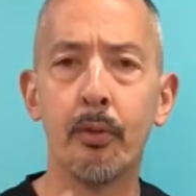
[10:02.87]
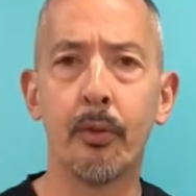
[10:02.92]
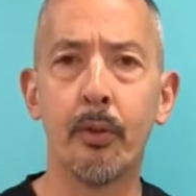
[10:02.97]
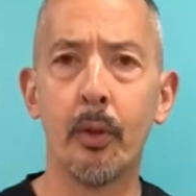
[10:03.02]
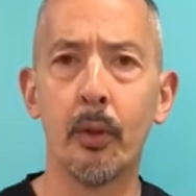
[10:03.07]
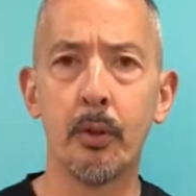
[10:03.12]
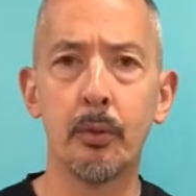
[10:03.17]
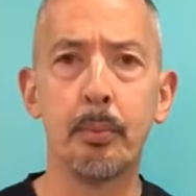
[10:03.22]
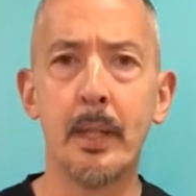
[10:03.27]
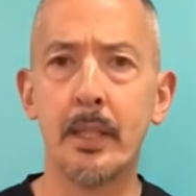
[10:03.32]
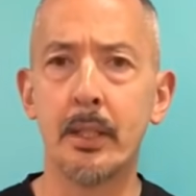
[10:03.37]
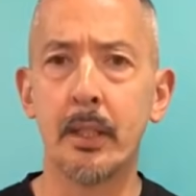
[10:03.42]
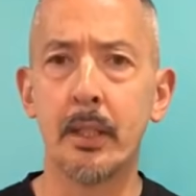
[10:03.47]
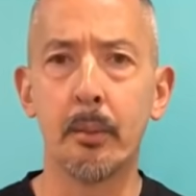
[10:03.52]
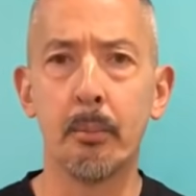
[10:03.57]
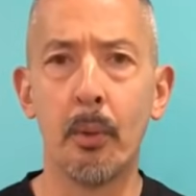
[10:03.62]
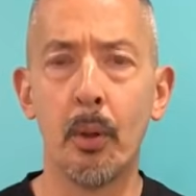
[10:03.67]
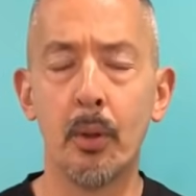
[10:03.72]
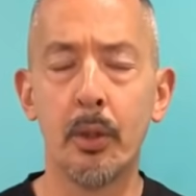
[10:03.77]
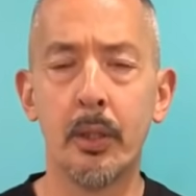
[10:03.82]
for those basic
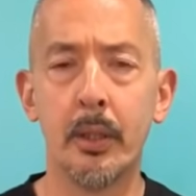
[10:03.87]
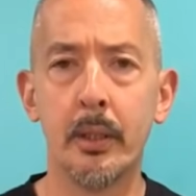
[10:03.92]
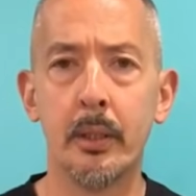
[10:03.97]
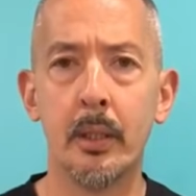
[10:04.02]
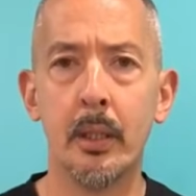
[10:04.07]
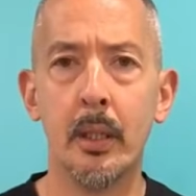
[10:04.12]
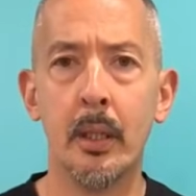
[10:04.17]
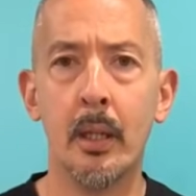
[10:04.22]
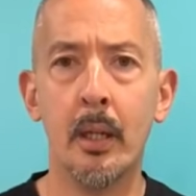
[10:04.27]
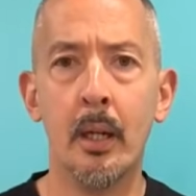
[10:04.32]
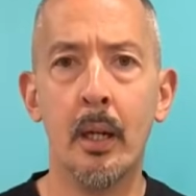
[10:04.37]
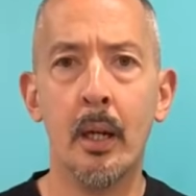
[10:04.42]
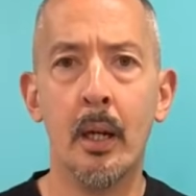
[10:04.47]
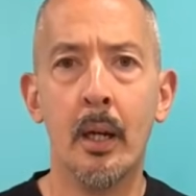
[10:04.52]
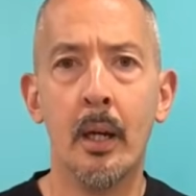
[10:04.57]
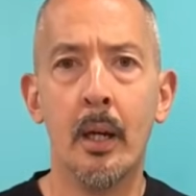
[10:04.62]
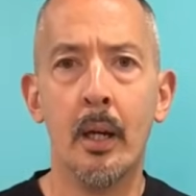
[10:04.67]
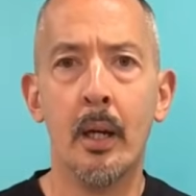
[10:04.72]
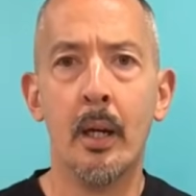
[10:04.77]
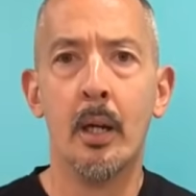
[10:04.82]
motions.
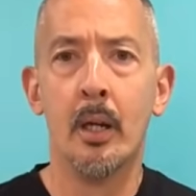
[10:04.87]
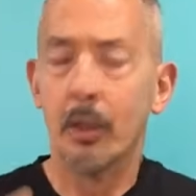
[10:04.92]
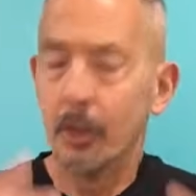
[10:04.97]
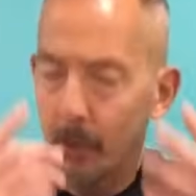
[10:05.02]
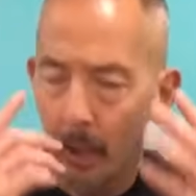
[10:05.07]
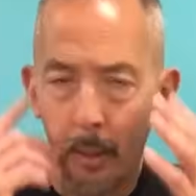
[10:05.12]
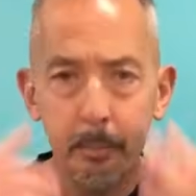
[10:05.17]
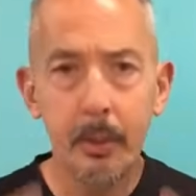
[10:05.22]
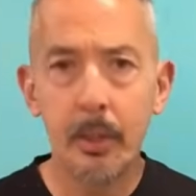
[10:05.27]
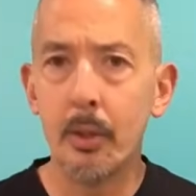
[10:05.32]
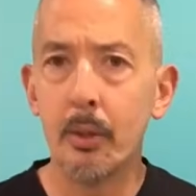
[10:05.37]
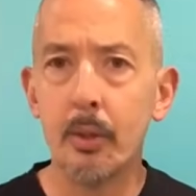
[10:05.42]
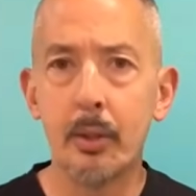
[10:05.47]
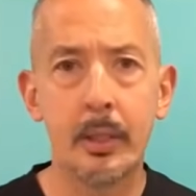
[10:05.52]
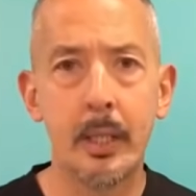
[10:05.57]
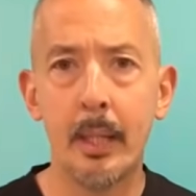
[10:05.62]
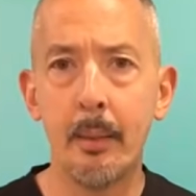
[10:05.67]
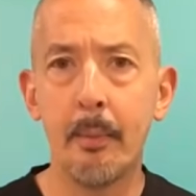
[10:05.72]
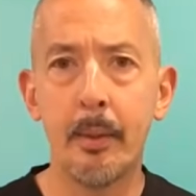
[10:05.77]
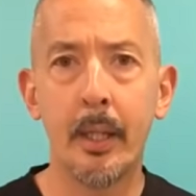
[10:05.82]
Chum Q,
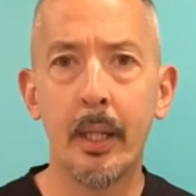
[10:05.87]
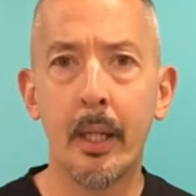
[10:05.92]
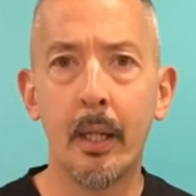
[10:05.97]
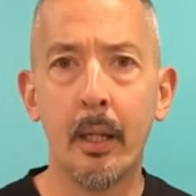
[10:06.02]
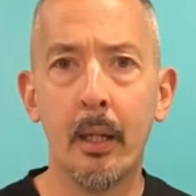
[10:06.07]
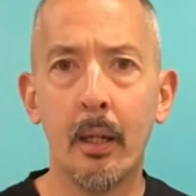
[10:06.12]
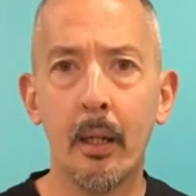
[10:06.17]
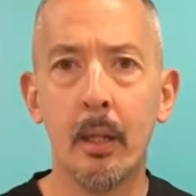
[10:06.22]
same thing.